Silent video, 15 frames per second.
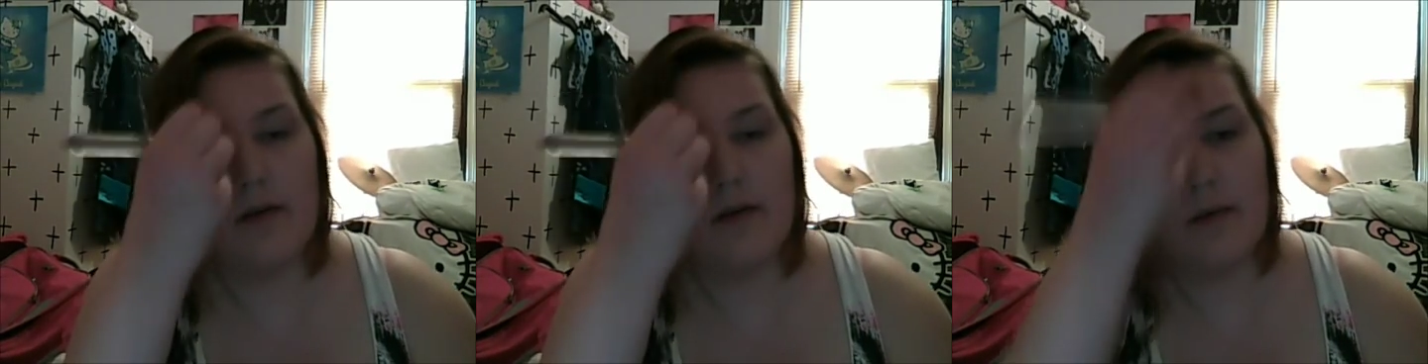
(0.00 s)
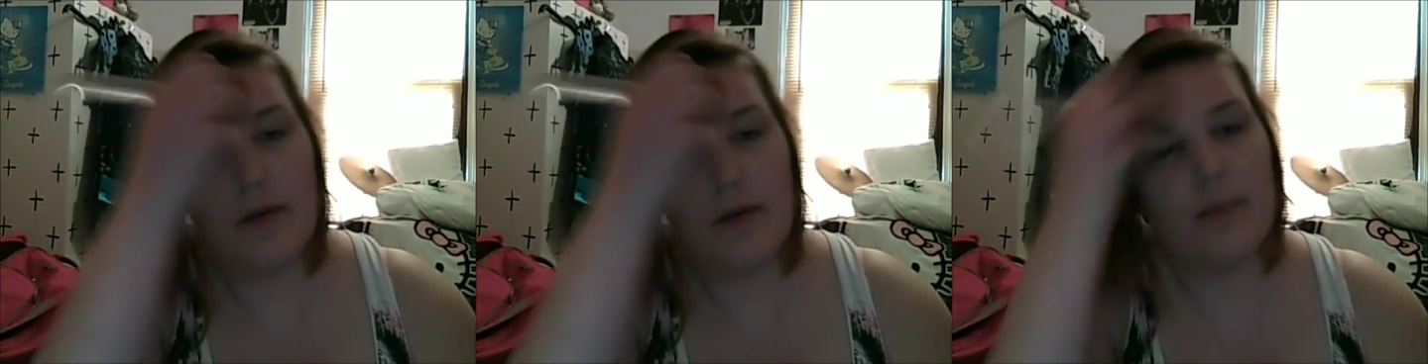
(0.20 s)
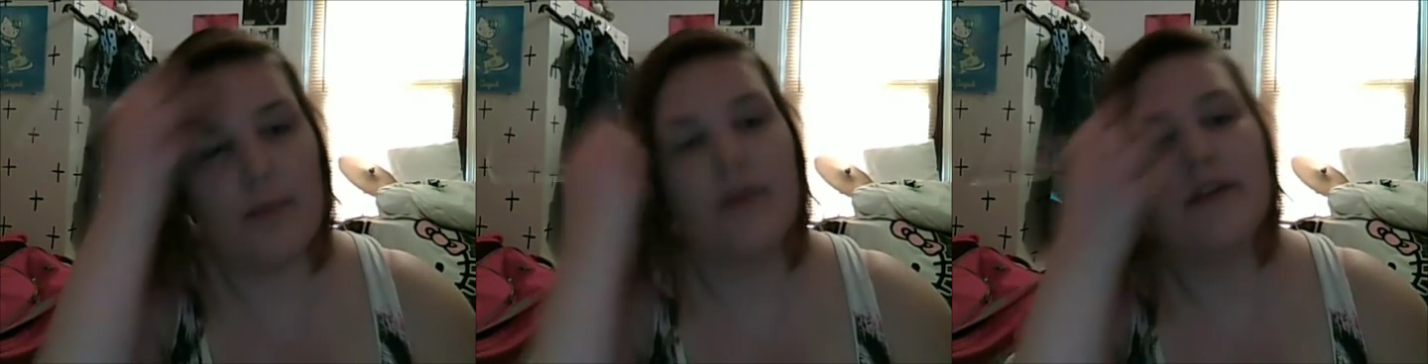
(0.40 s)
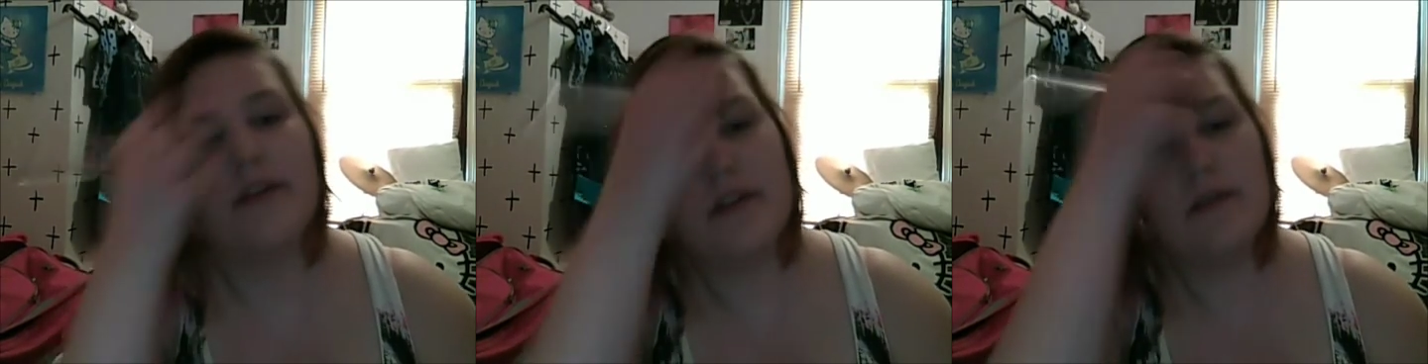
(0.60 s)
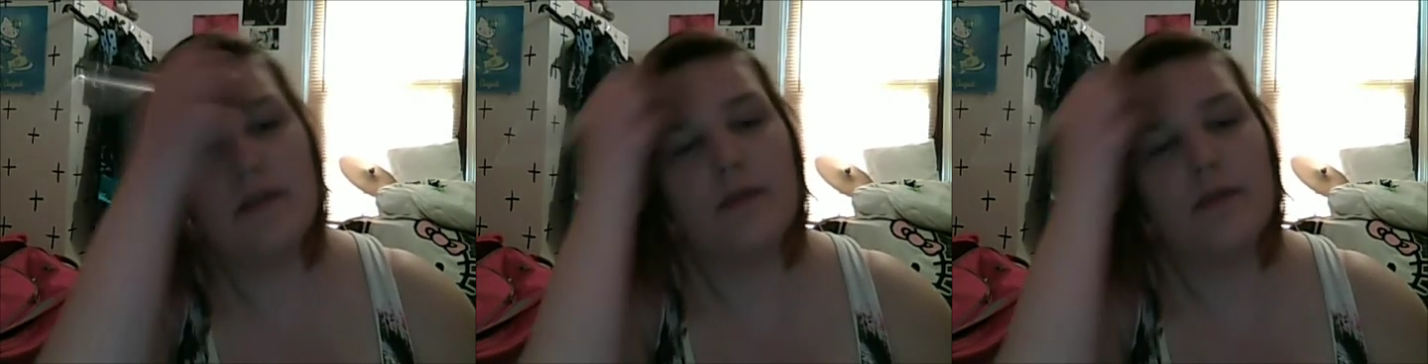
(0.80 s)
Well,
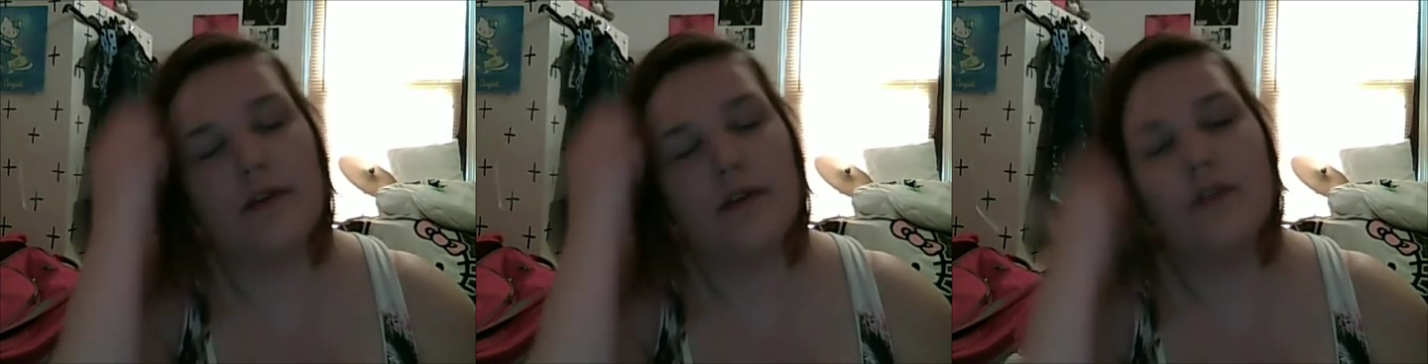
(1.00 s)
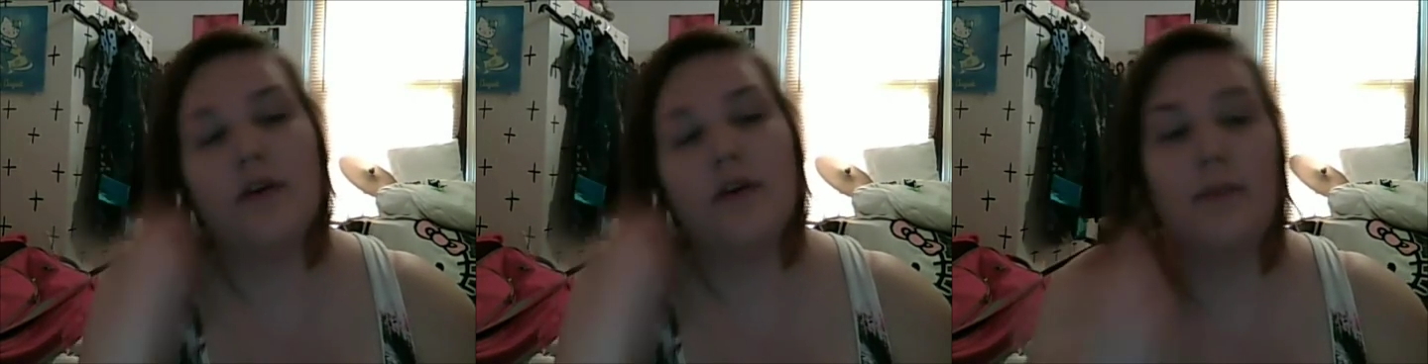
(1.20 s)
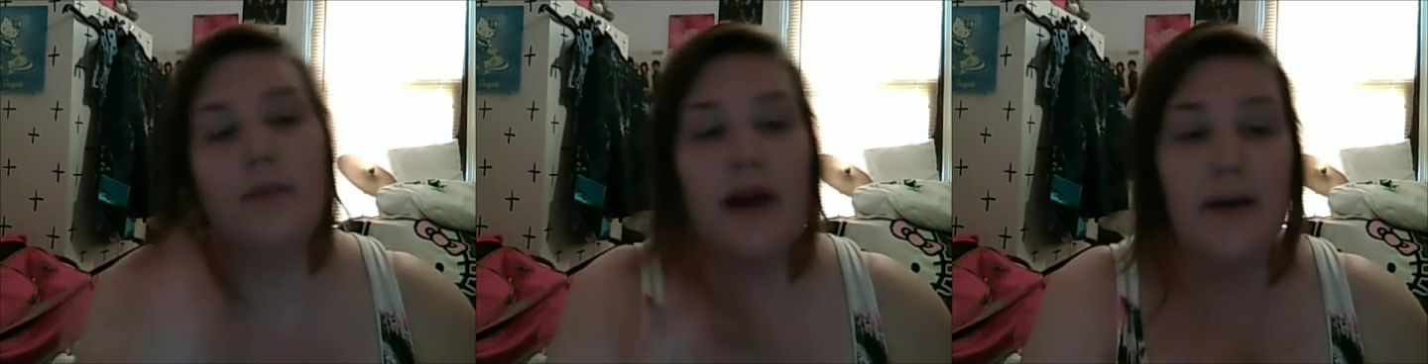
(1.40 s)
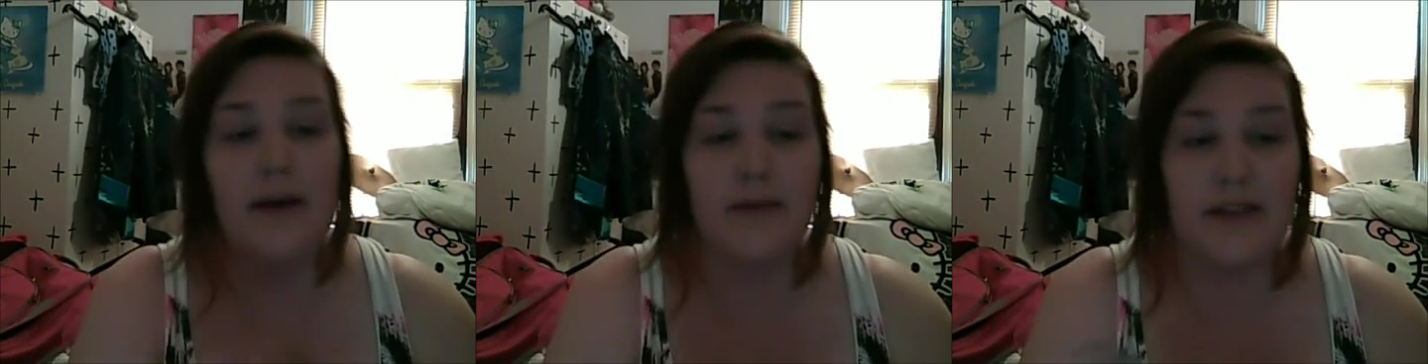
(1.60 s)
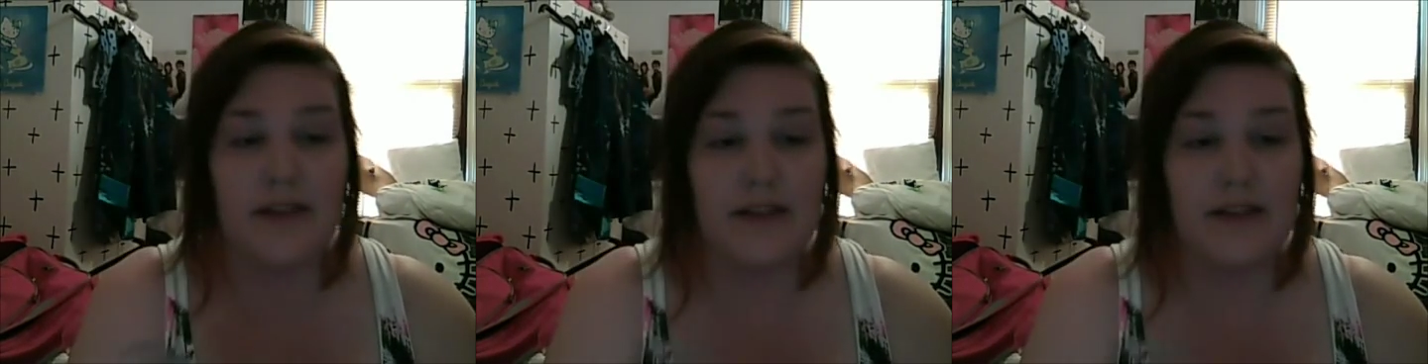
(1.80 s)
the shop that I
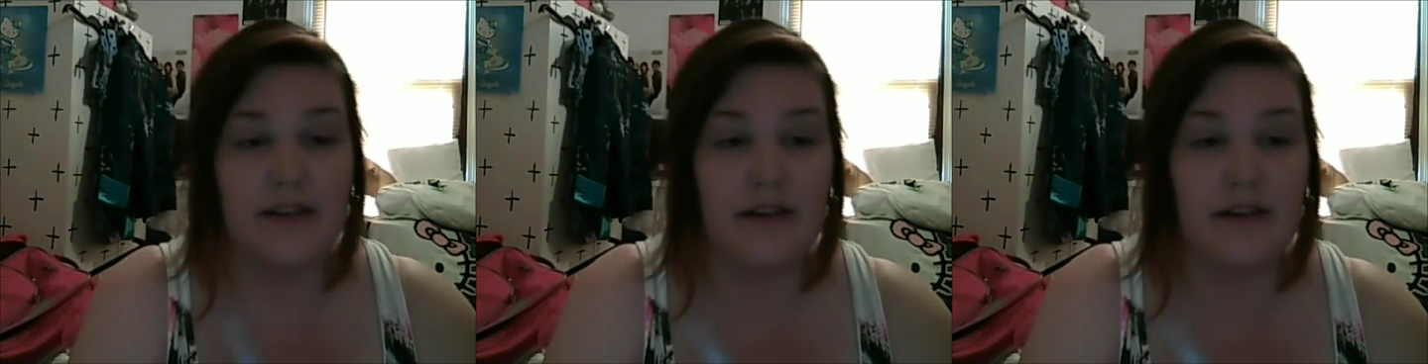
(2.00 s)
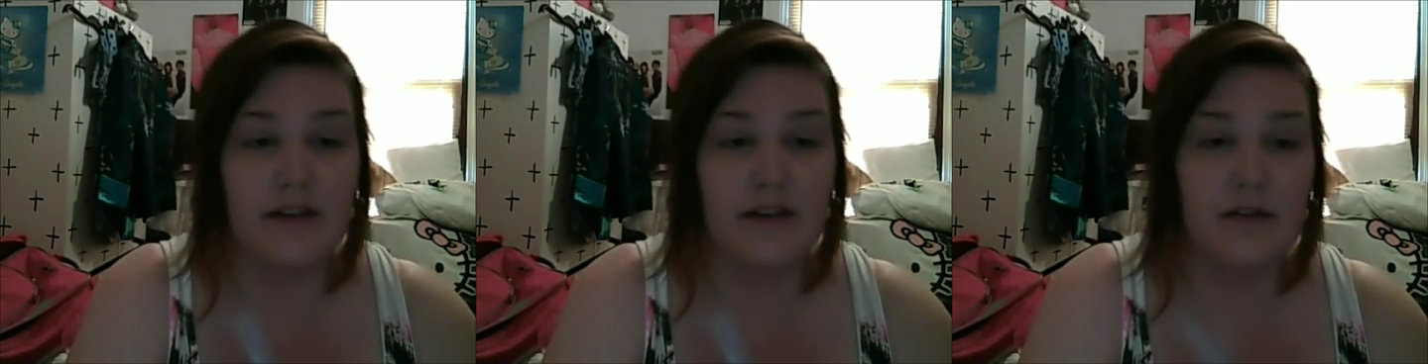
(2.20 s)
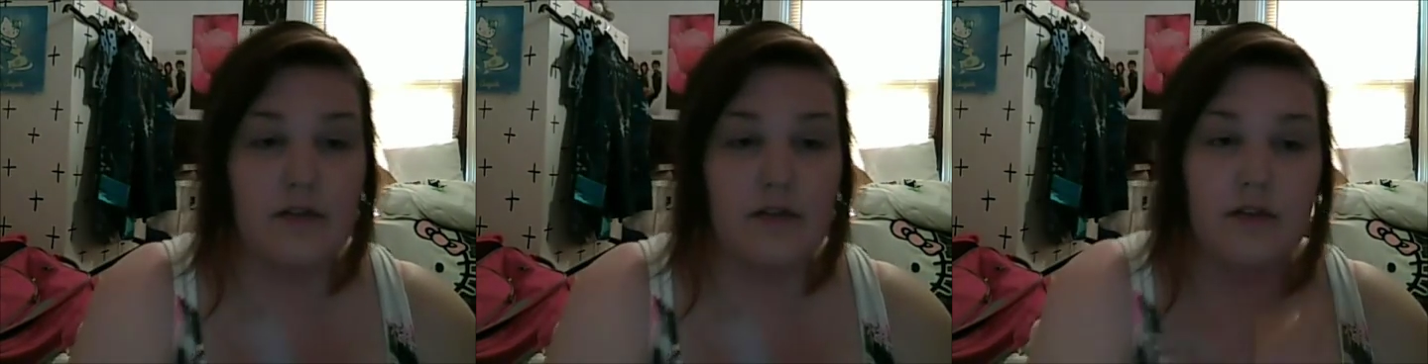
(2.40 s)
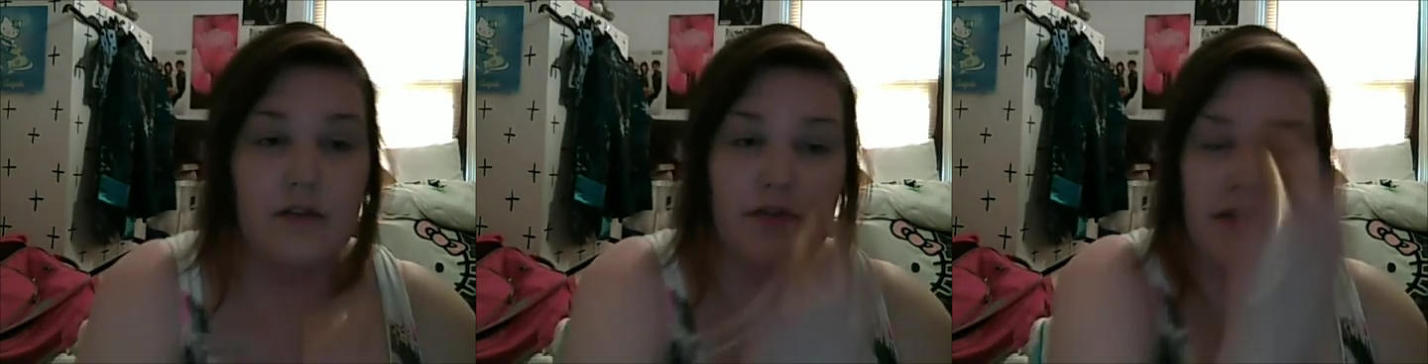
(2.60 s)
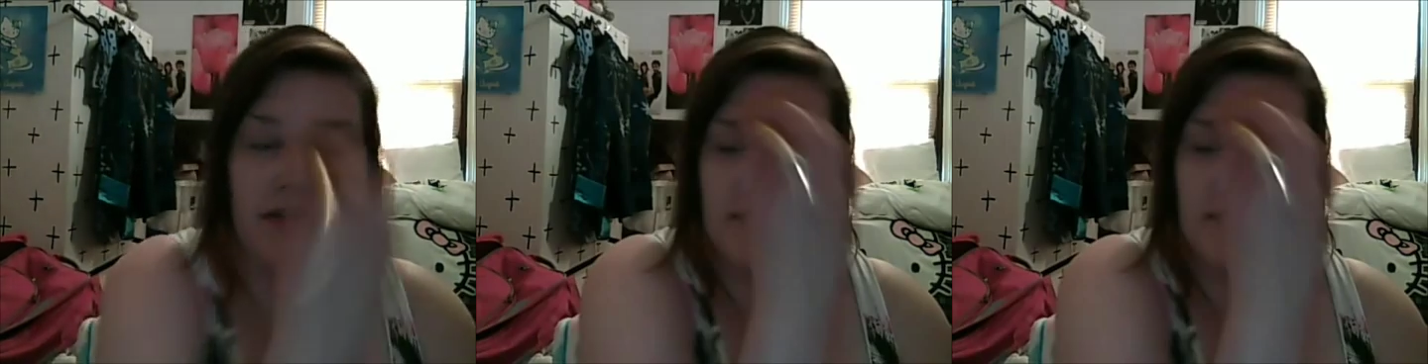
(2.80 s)
was at didn't do a
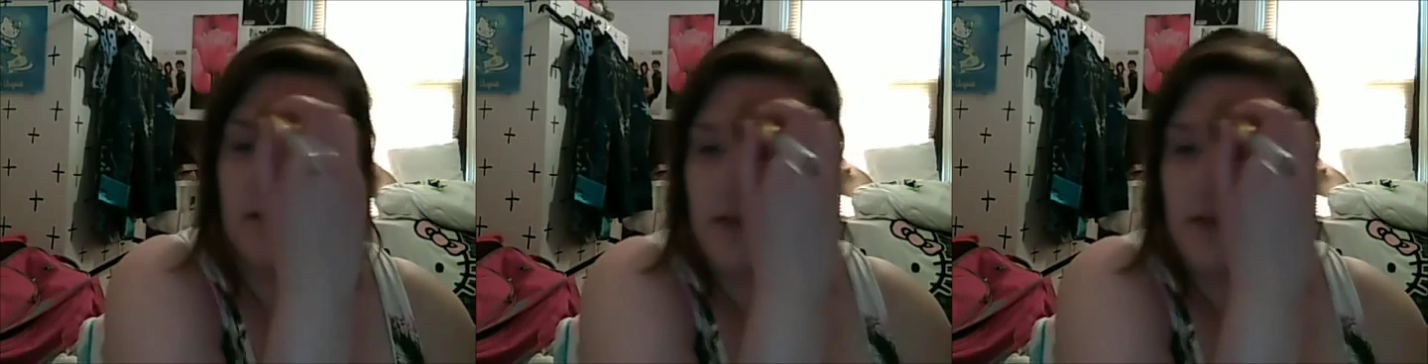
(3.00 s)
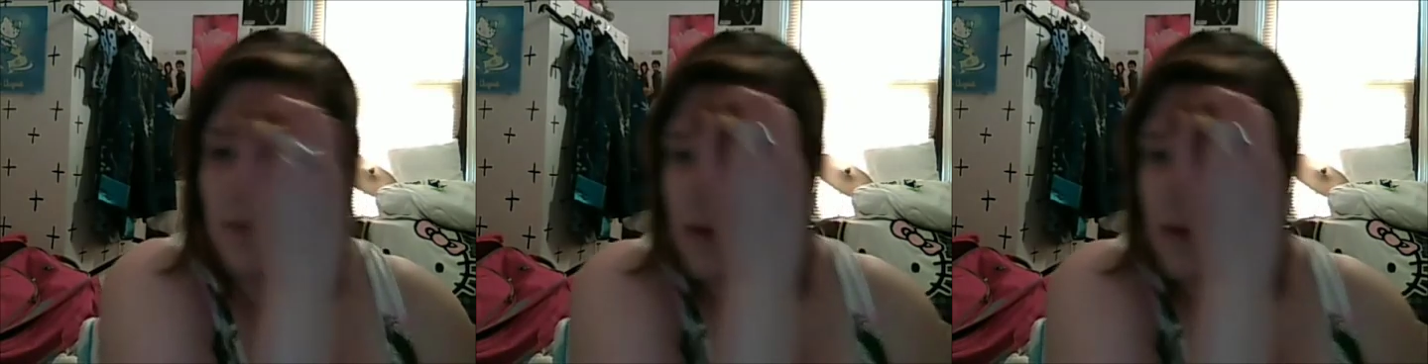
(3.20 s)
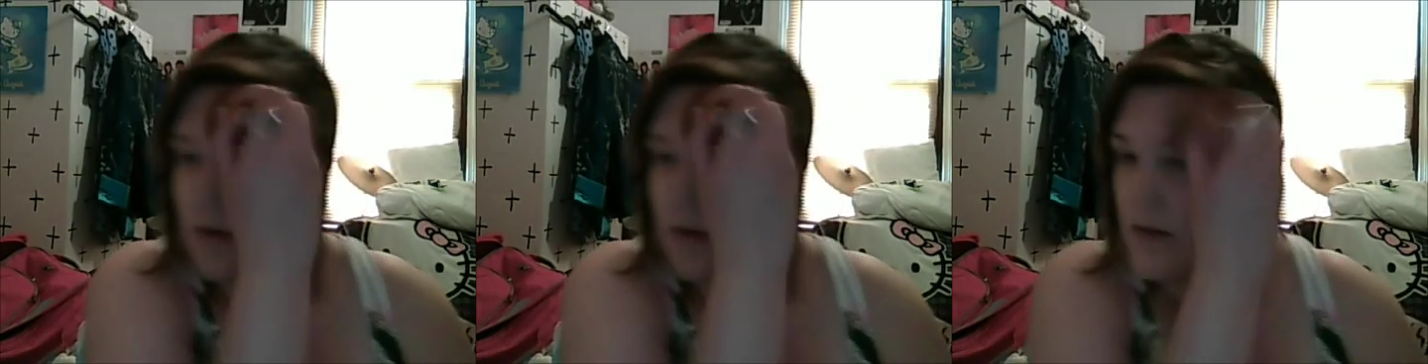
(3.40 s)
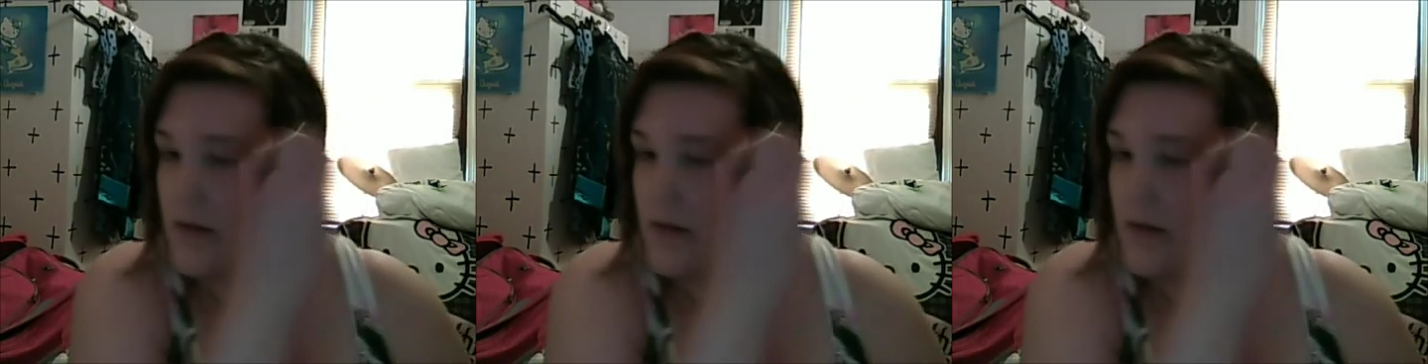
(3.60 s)
translucent one.